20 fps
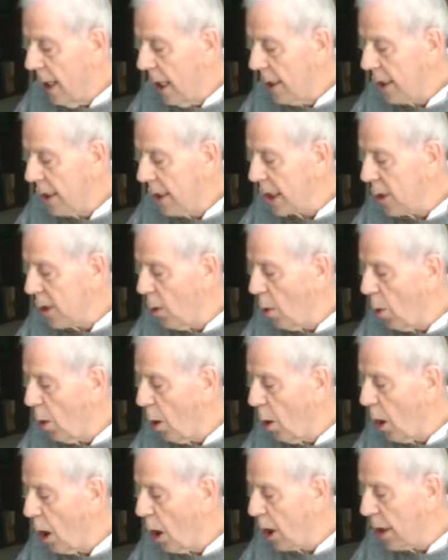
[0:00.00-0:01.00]
and so
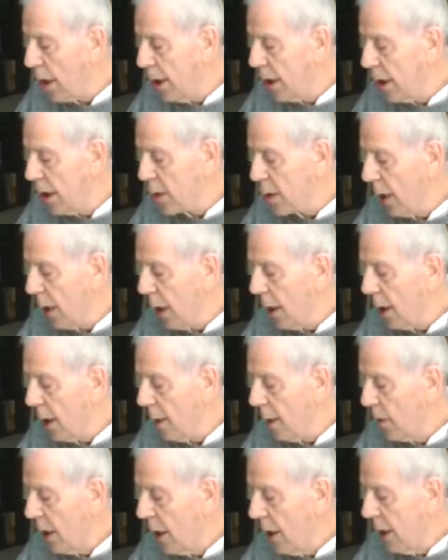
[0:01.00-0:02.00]
all
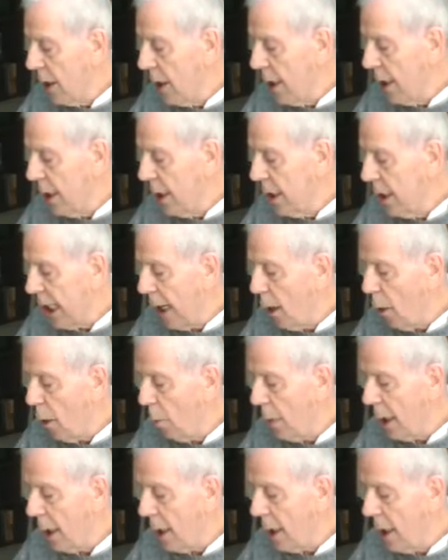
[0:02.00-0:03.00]
Israel
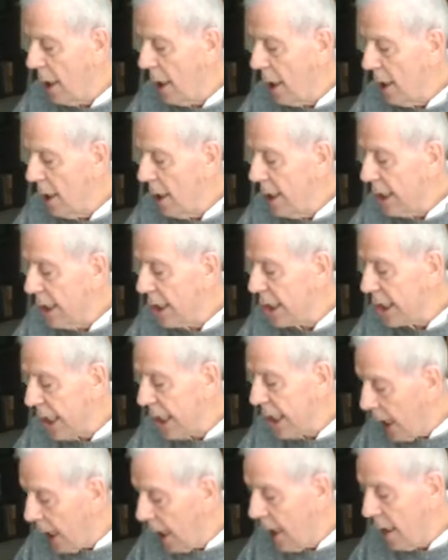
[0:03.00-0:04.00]
shall be
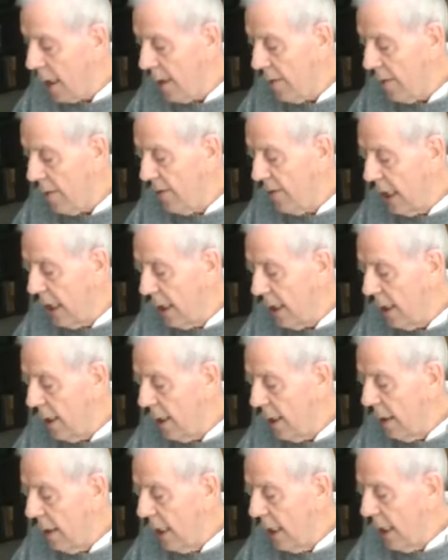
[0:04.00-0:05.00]
saved.
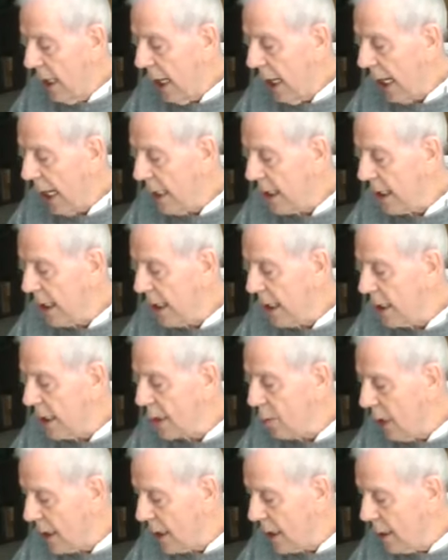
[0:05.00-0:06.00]
As it
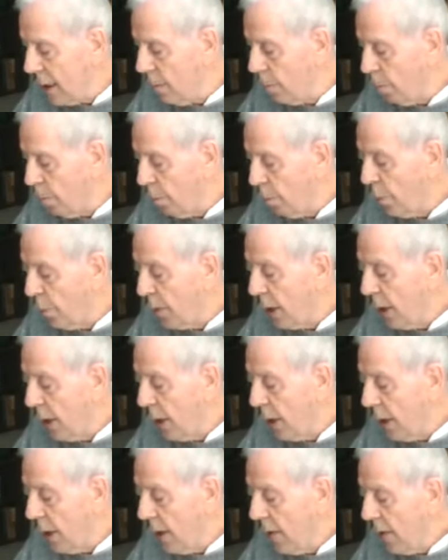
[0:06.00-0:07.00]
is written,
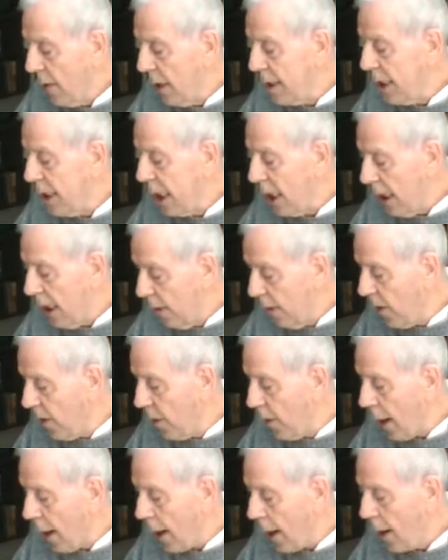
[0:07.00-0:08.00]
the
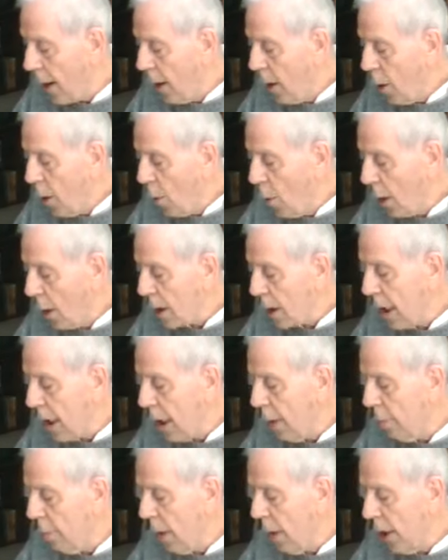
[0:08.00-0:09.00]
deliverer will
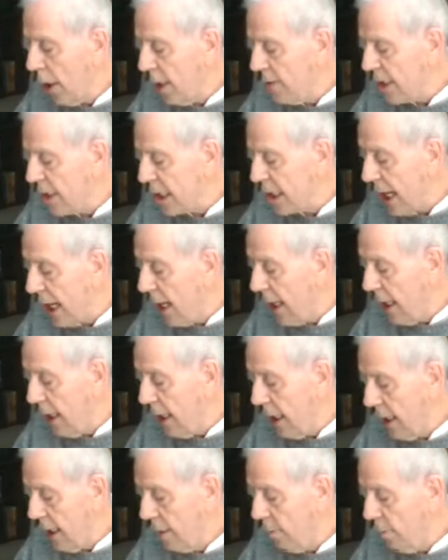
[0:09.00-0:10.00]
come out of
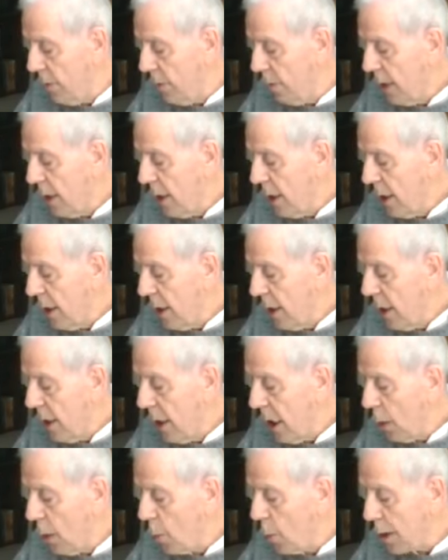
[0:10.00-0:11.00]
Zion.
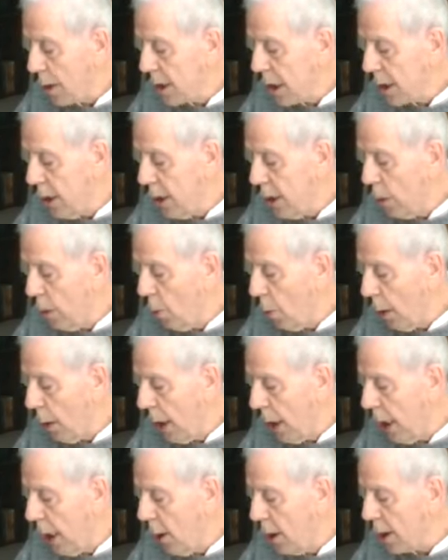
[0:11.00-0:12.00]
He will turn
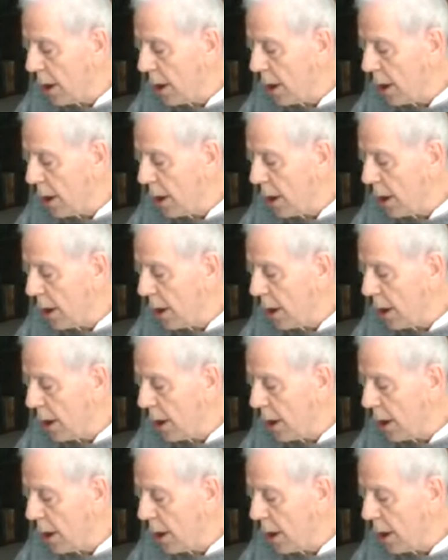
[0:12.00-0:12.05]
away